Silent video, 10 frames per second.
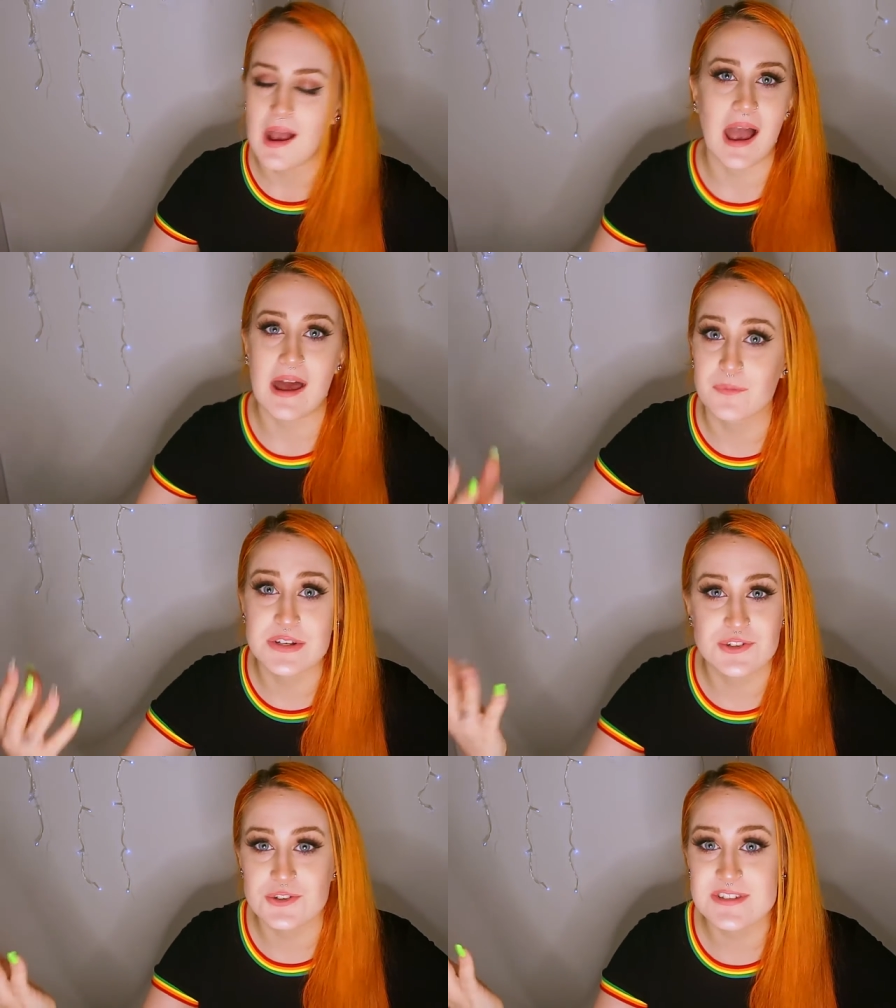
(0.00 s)
And we
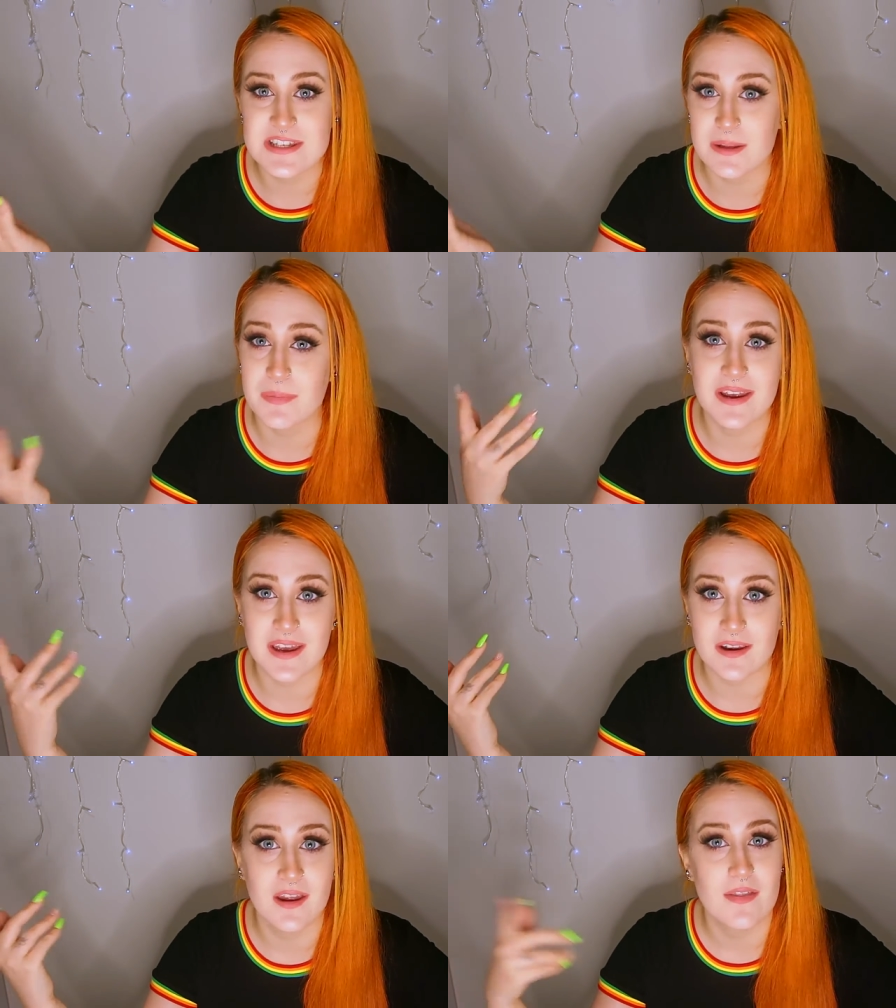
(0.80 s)
do see them
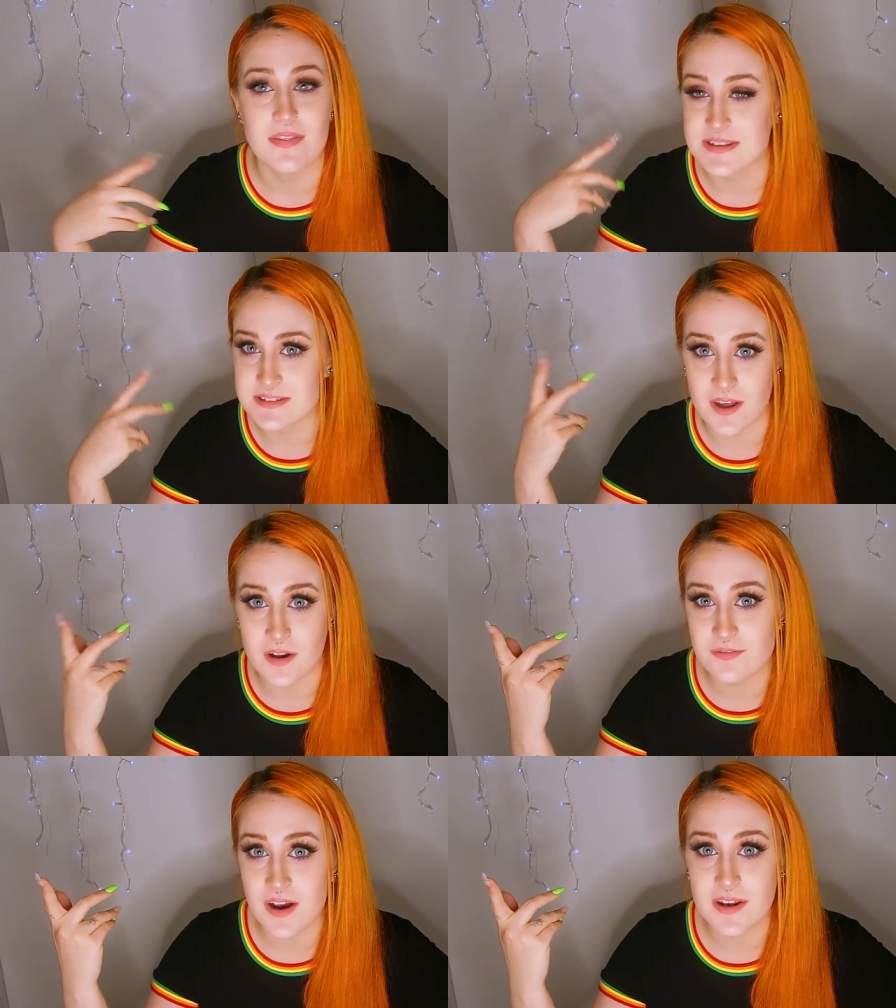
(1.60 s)
again, they start
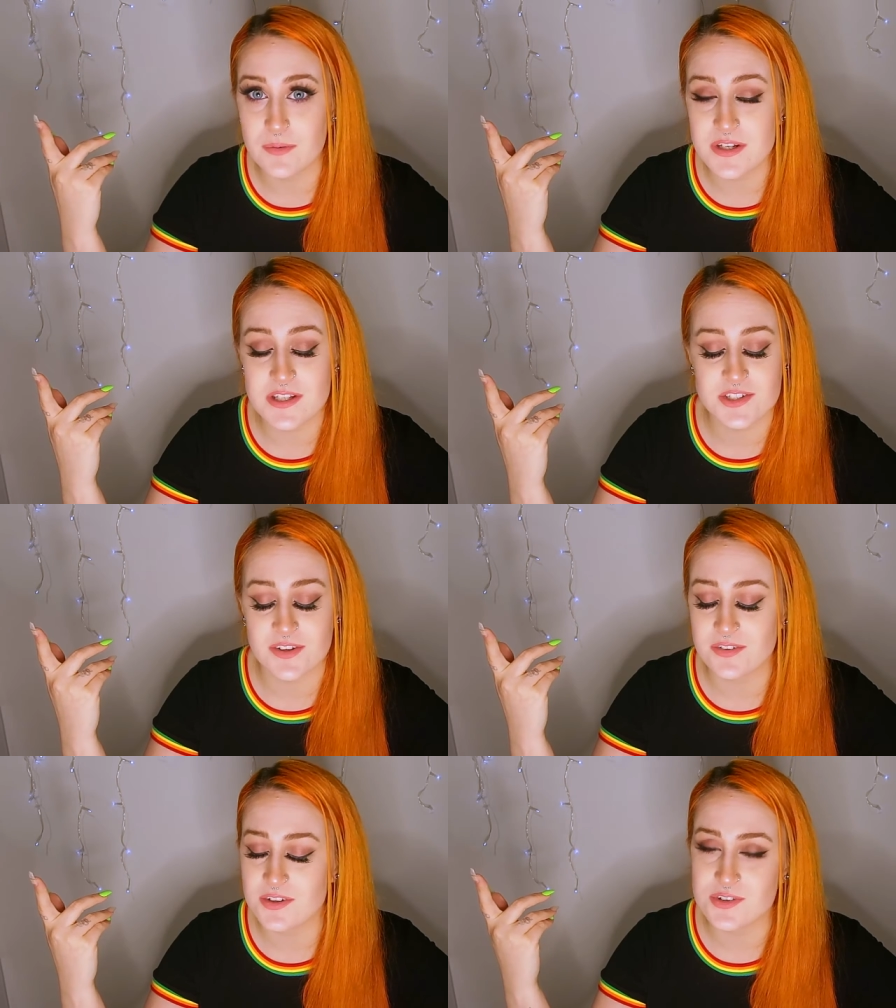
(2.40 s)
off fighting with each
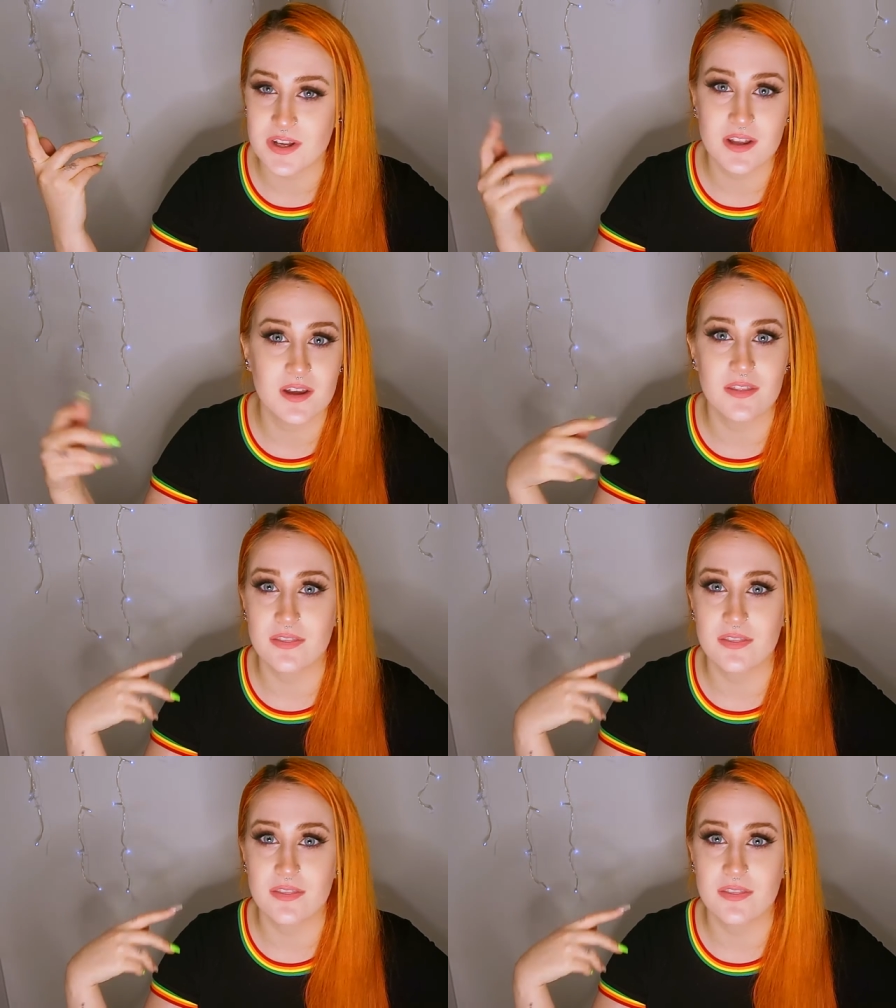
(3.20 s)
other in the trailer.